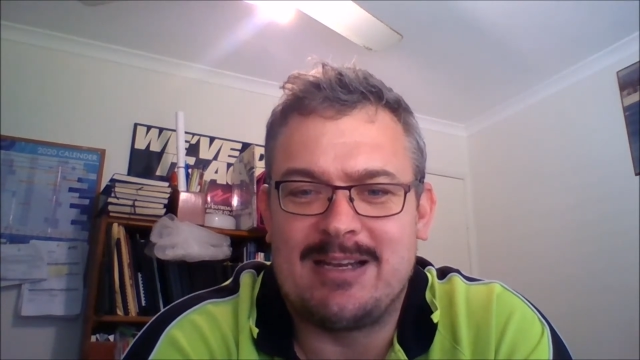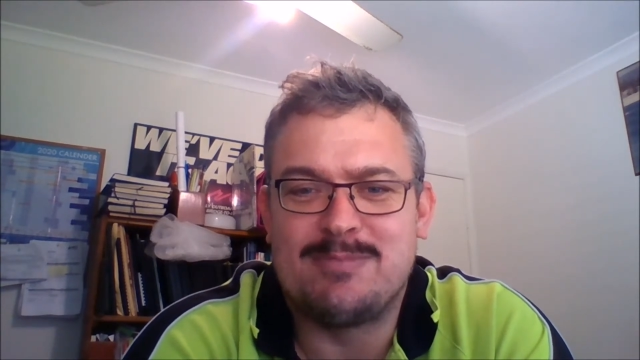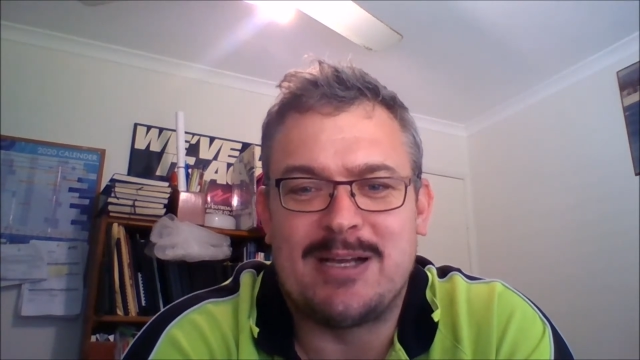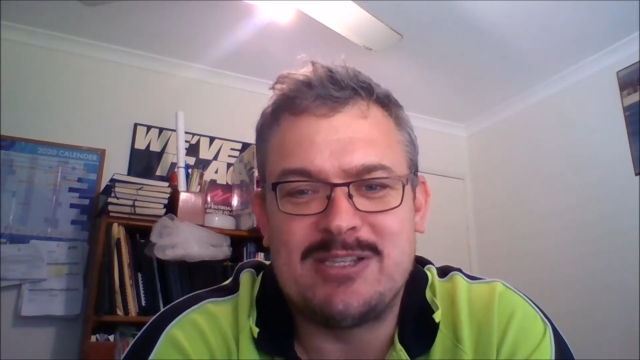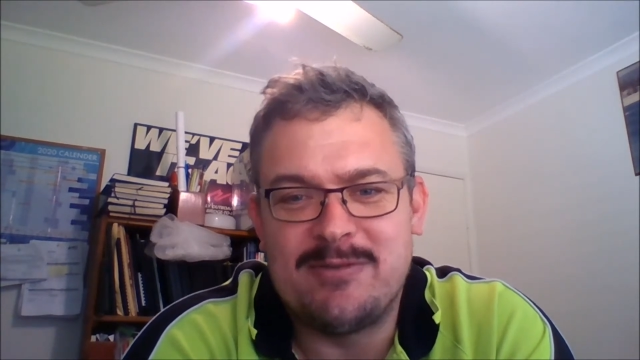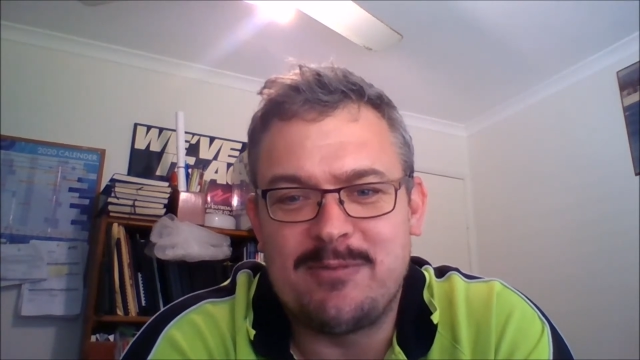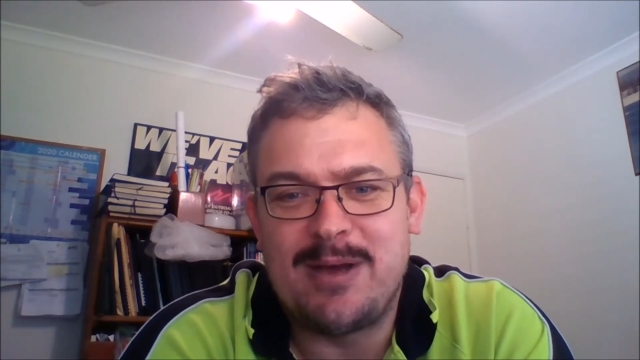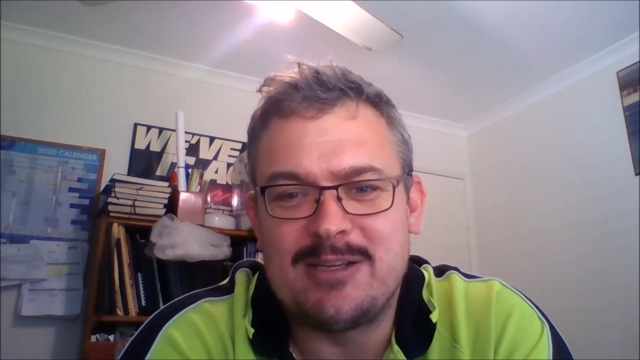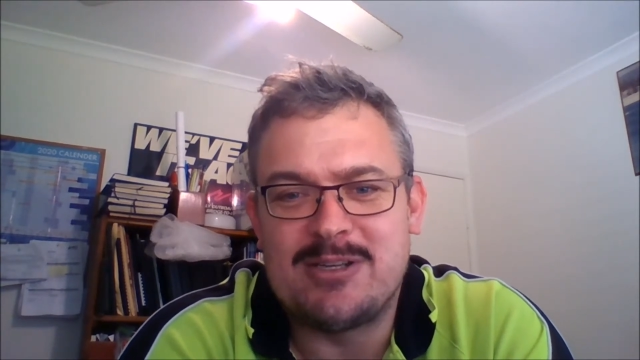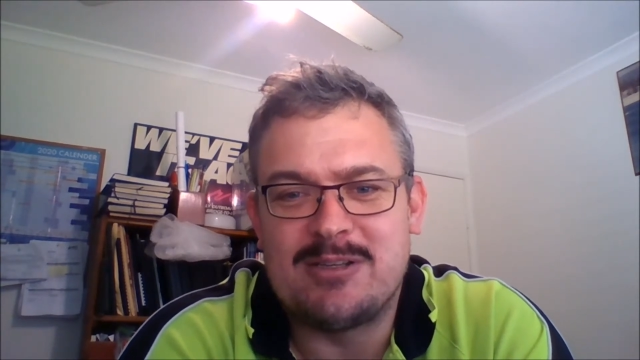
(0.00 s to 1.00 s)
much
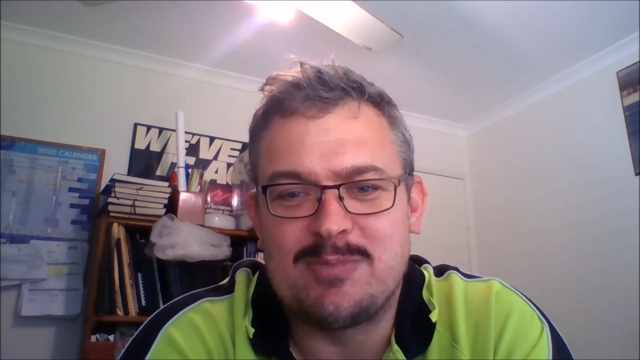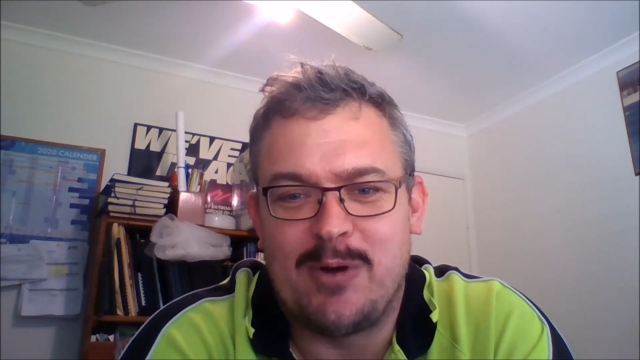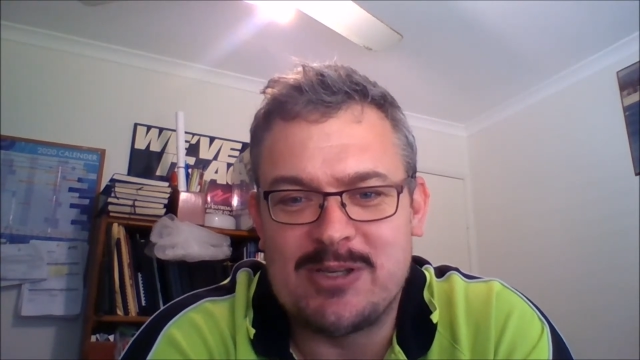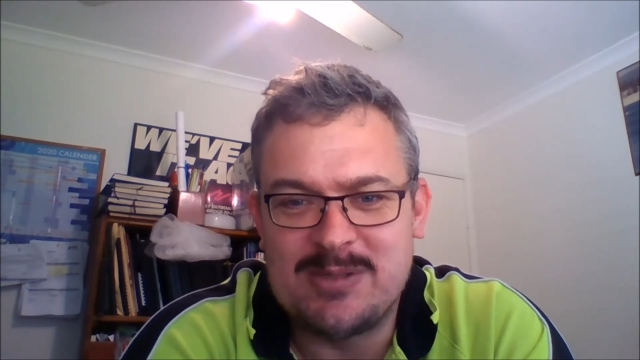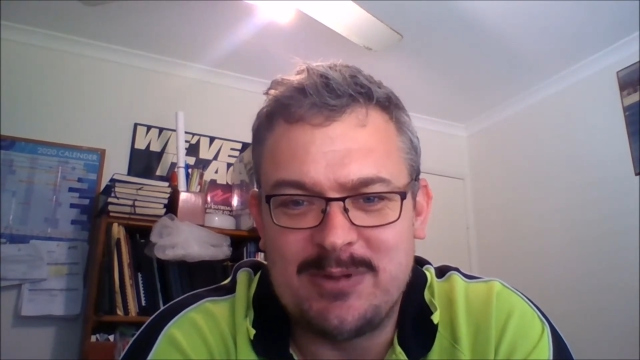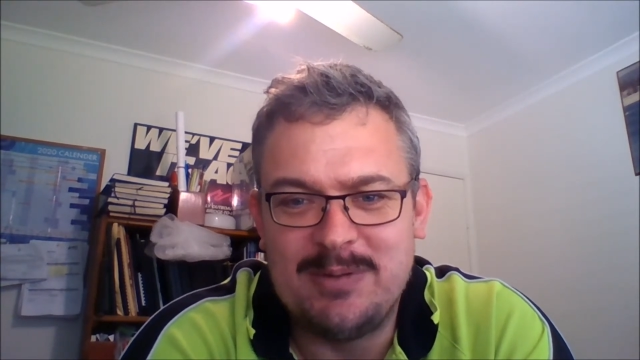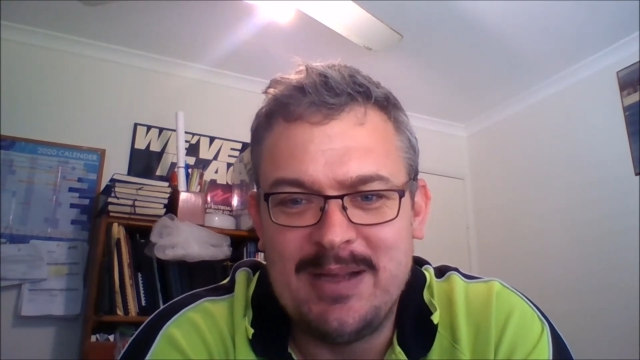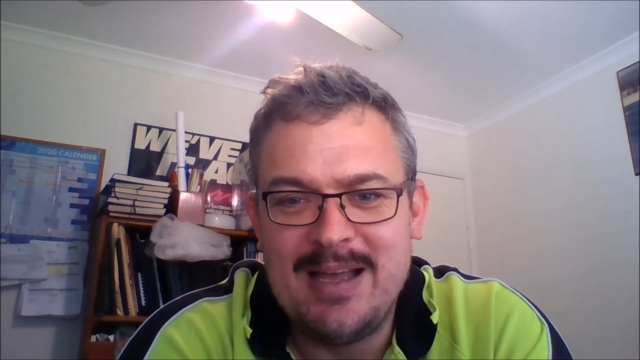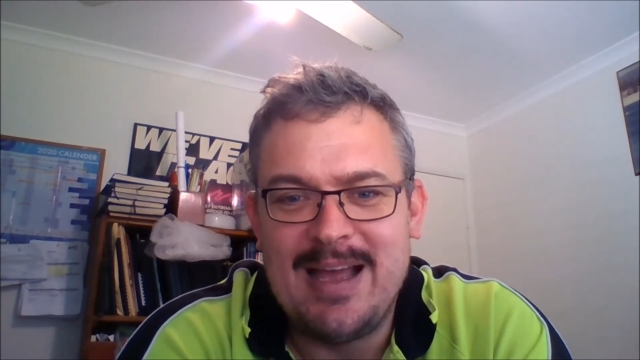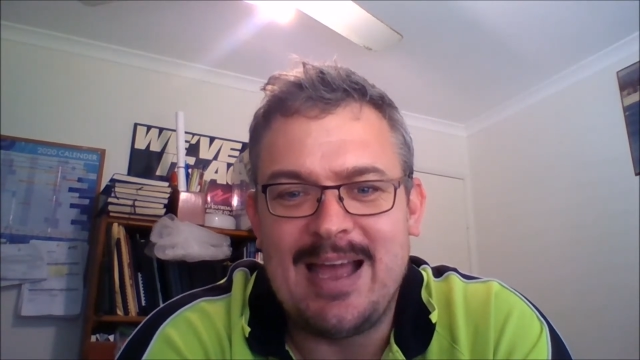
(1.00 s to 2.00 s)
information as possible,
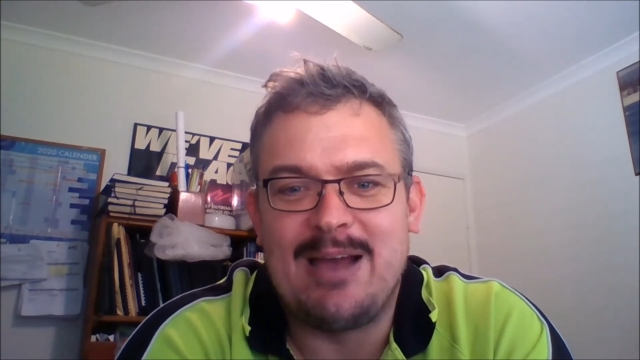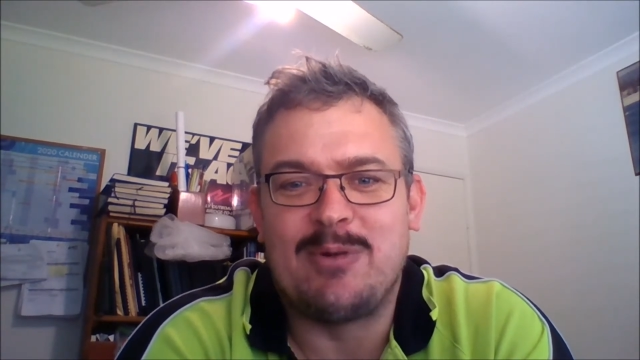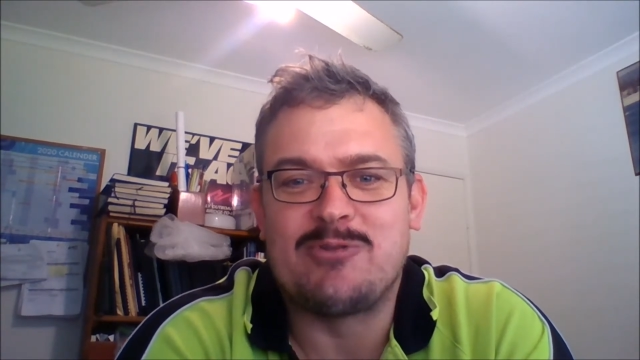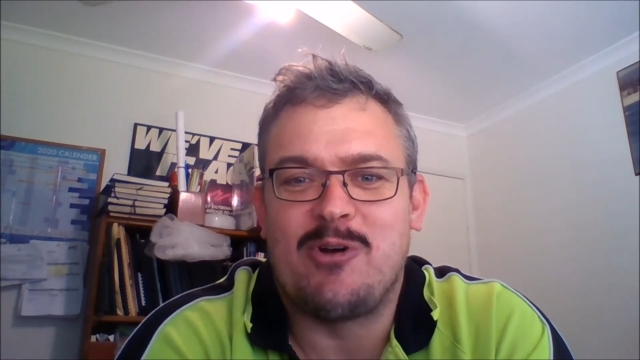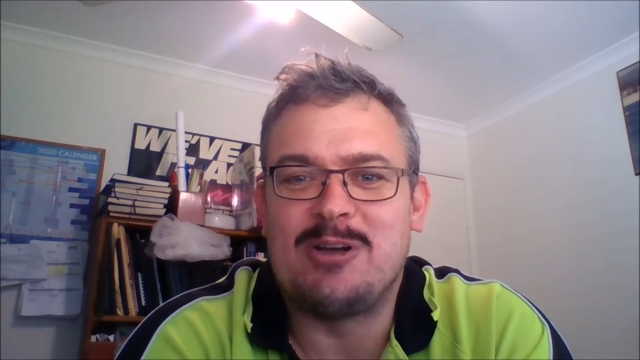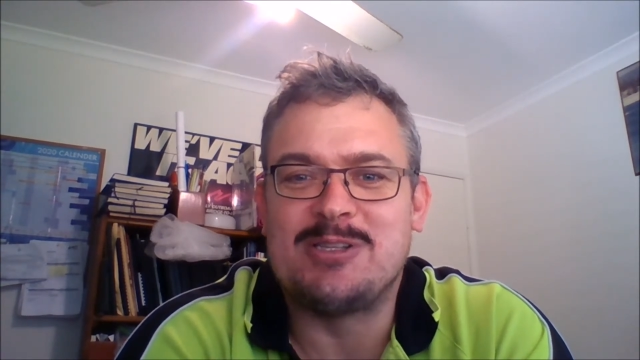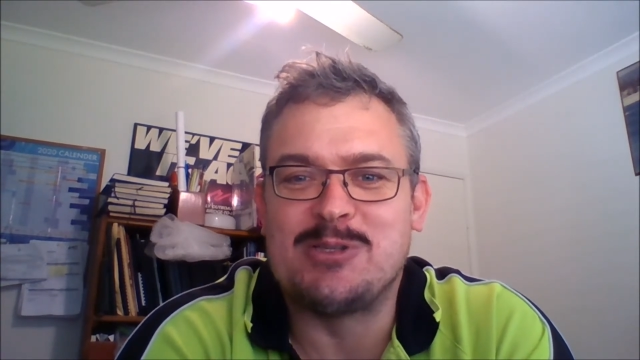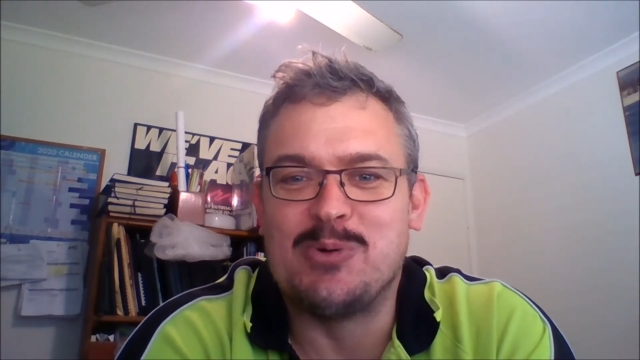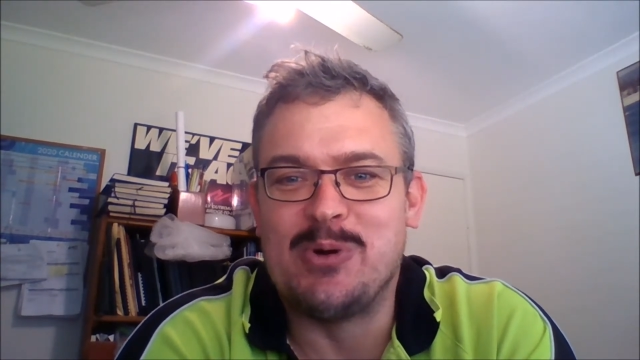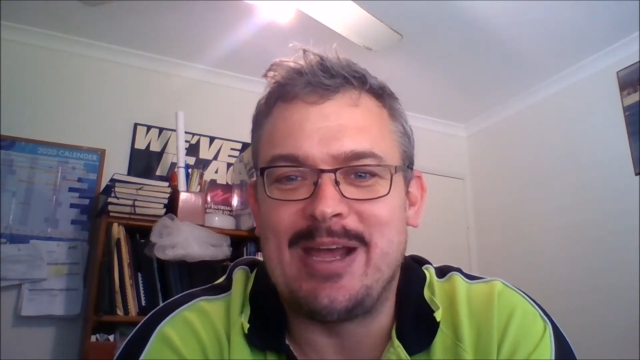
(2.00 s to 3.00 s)
and we try and
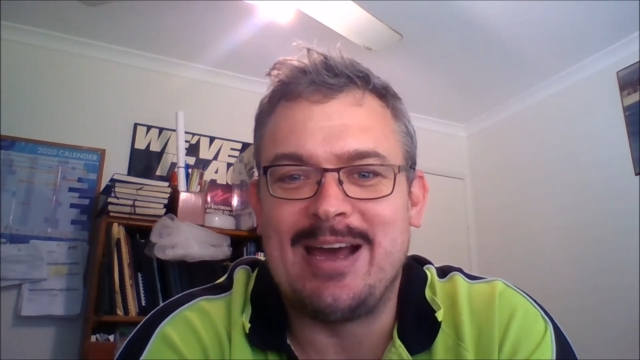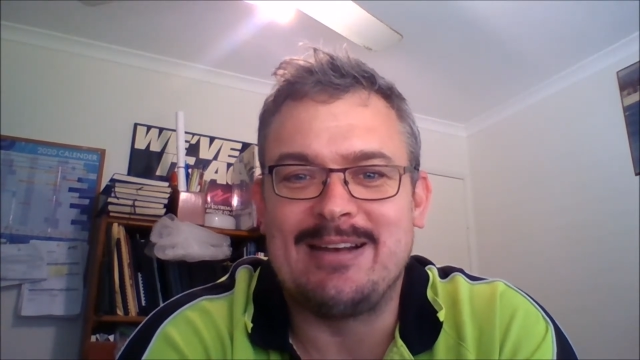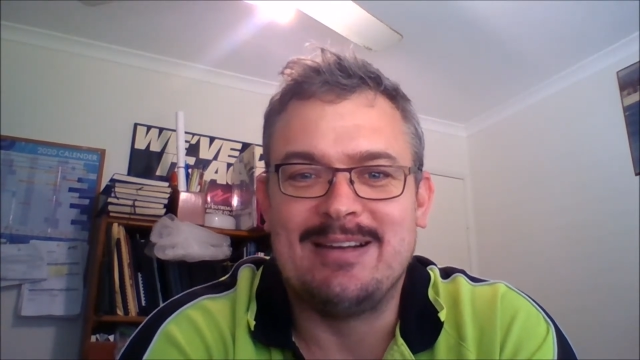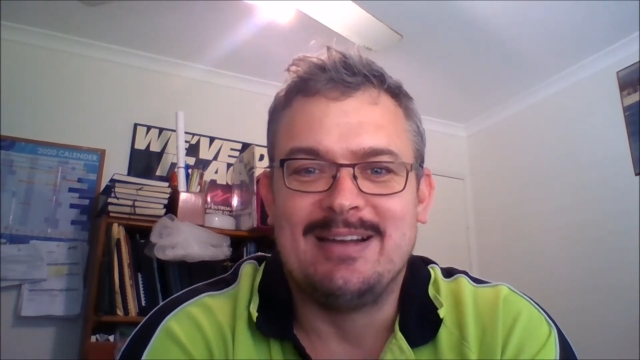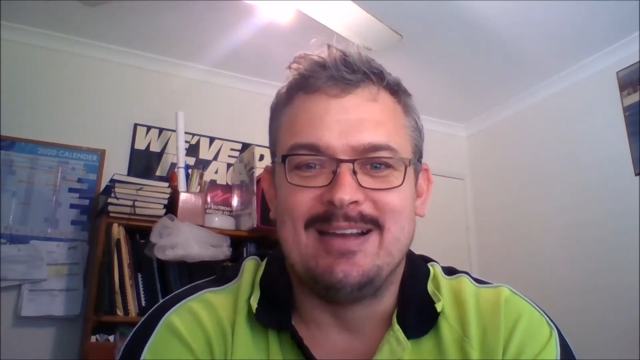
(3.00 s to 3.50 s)
sort out